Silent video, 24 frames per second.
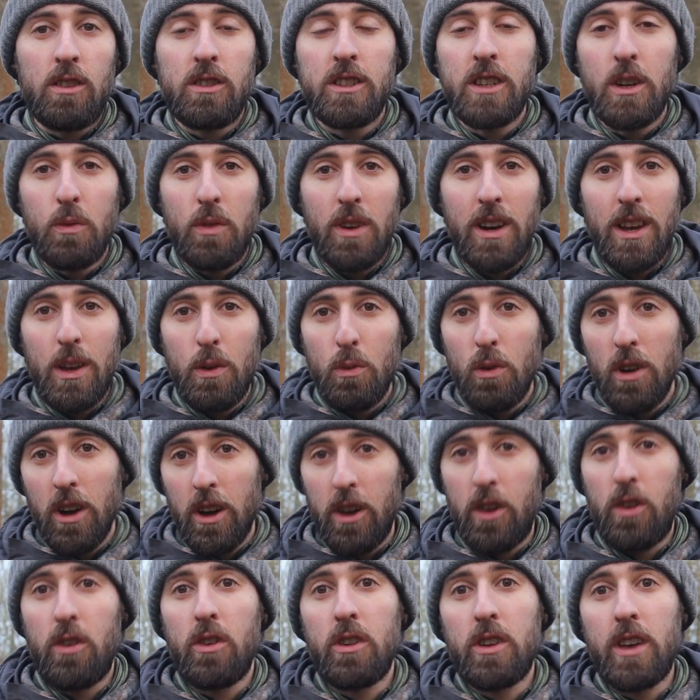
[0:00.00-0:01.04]
Generally
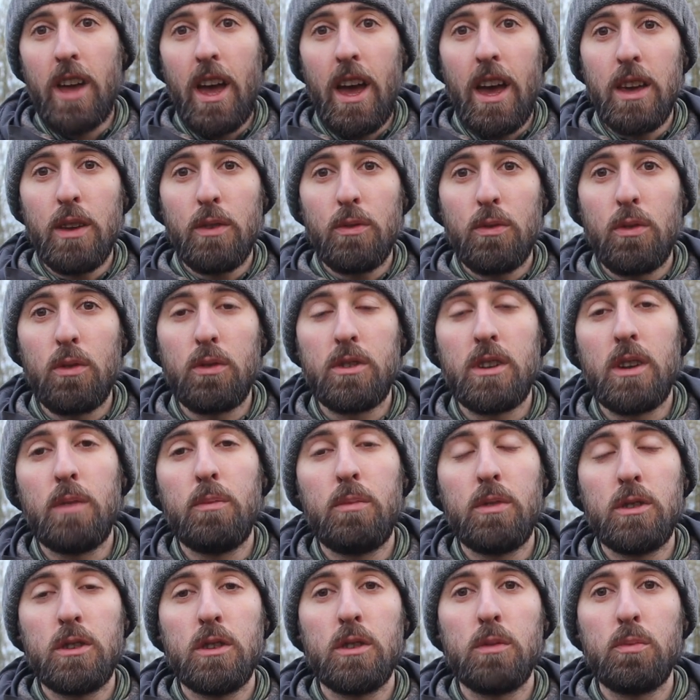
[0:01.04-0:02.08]
we're okay for
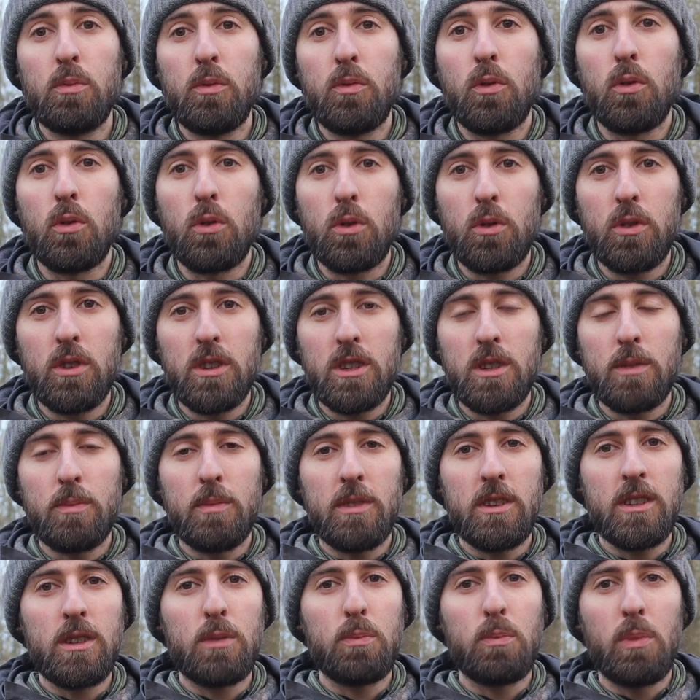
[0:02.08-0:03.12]
temperatures before
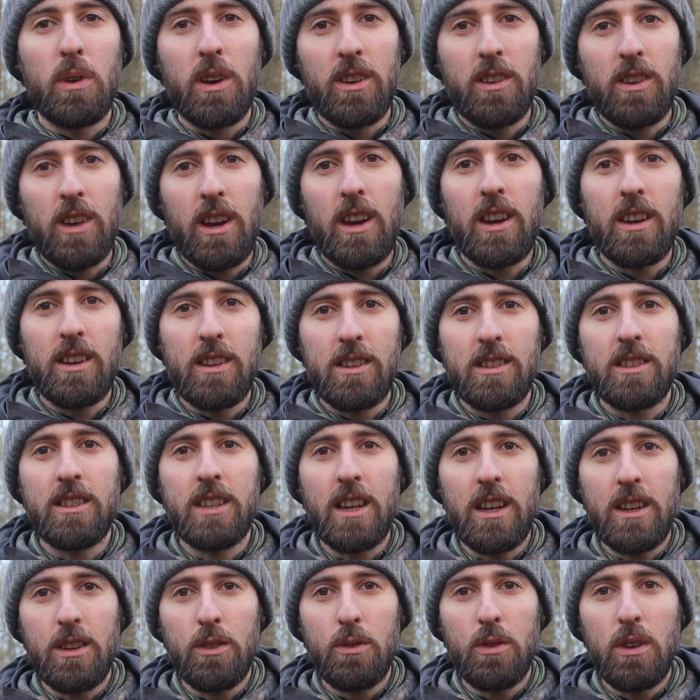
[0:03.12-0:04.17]
Christmas, but
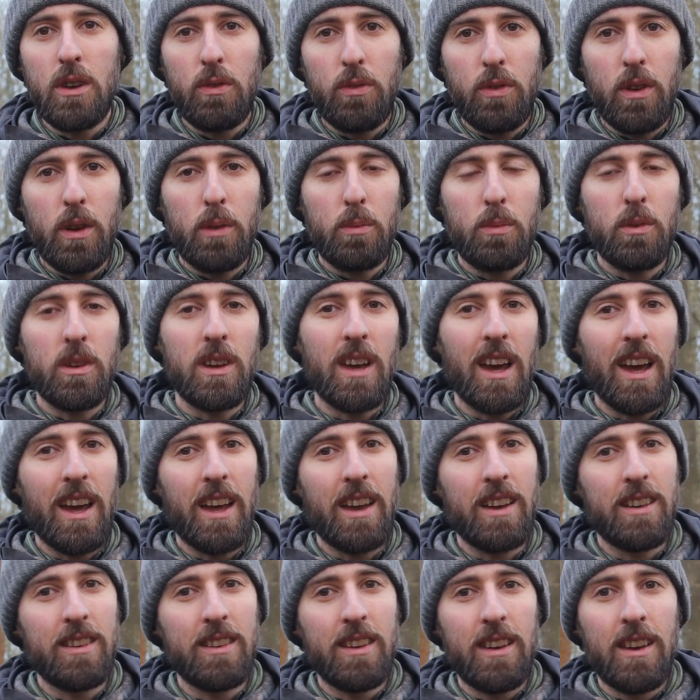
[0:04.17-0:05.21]
January, February
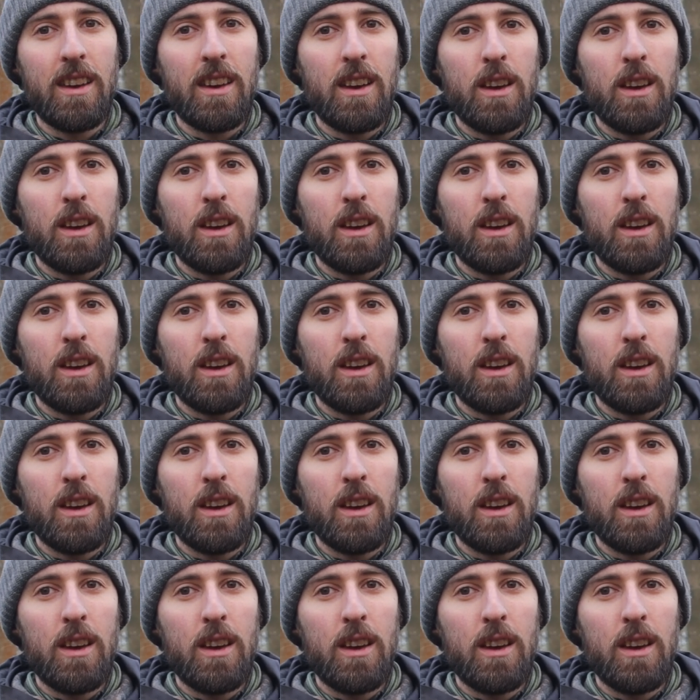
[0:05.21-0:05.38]
and